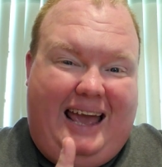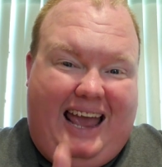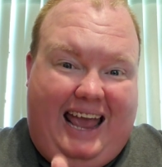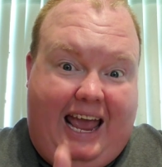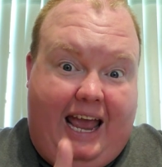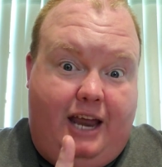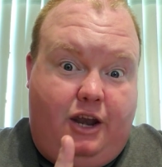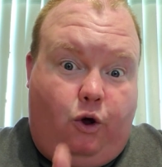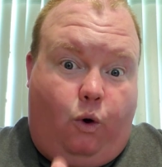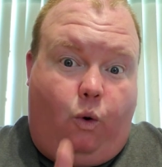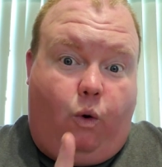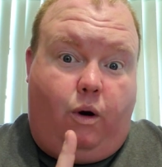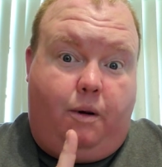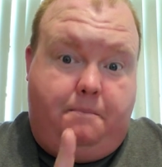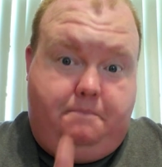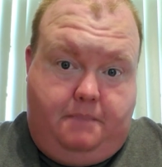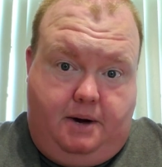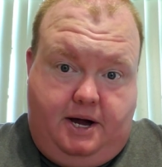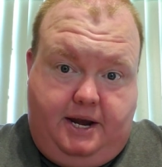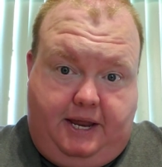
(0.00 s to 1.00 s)
and or
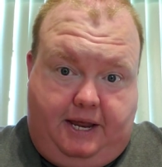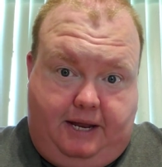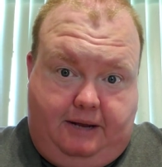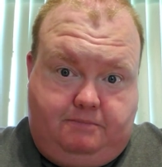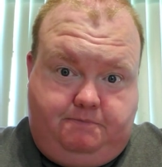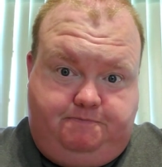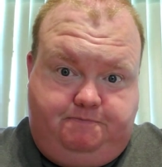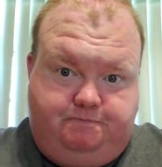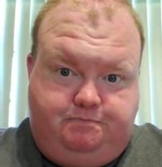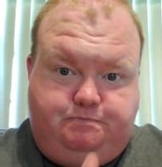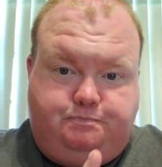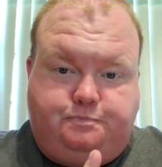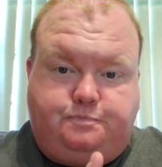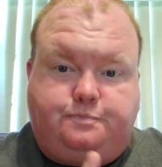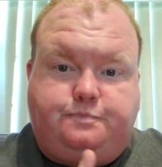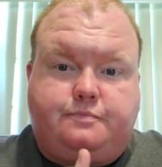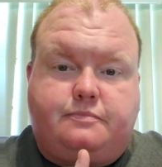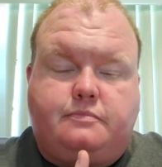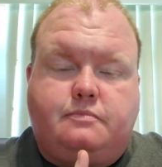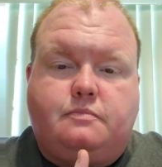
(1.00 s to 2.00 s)
money.
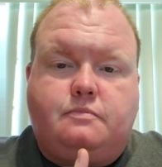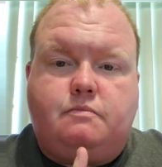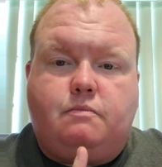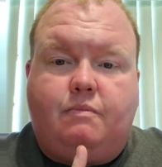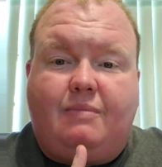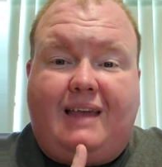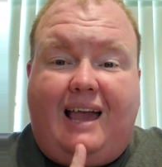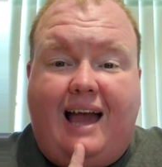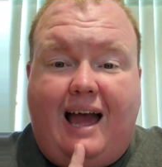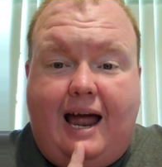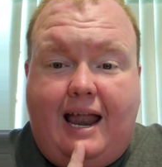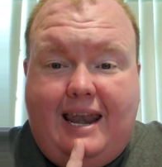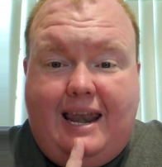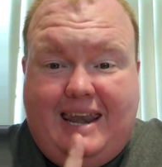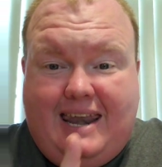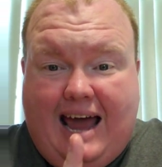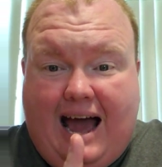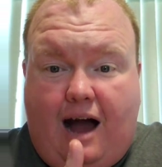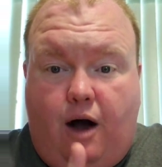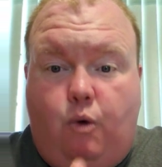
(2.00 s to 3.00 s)

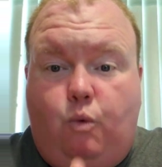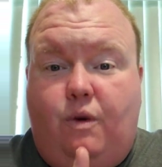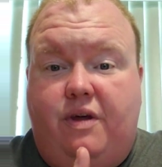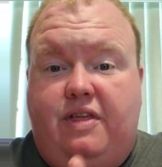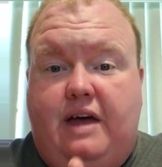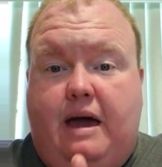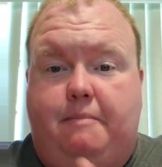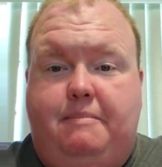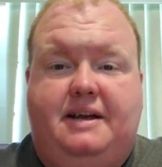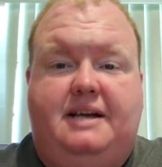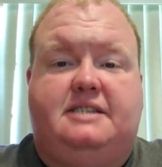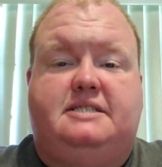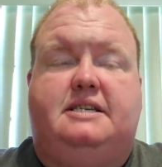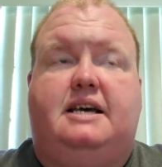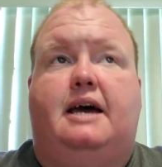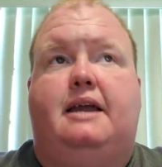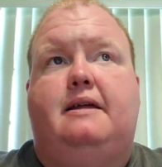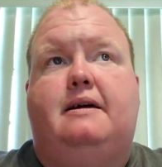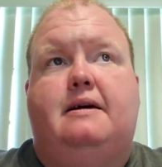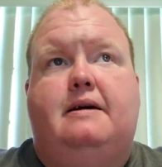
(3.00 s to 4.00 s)
Now, with that being
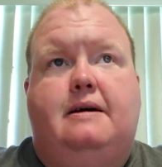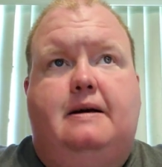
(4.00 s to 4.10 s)
said,